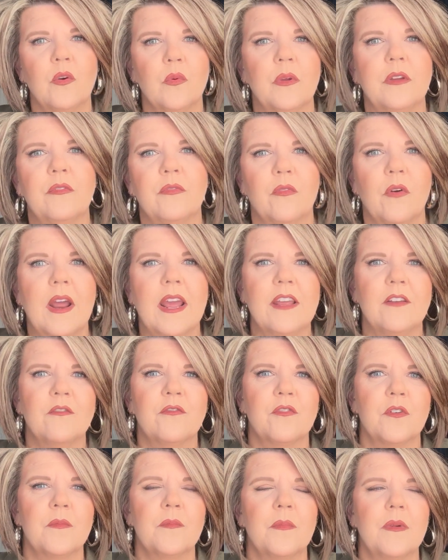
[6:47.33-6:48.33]
refrain
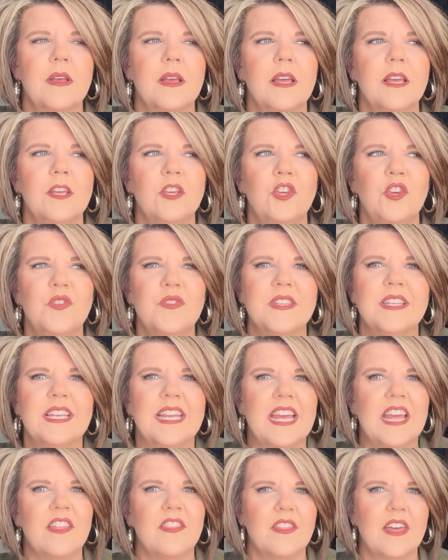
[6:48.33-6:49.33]
from using
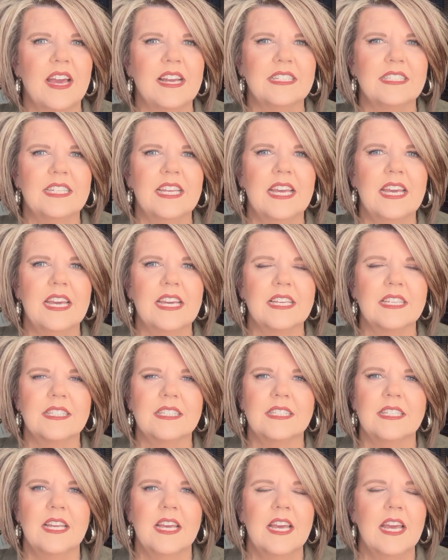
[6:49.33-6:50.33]
it in that text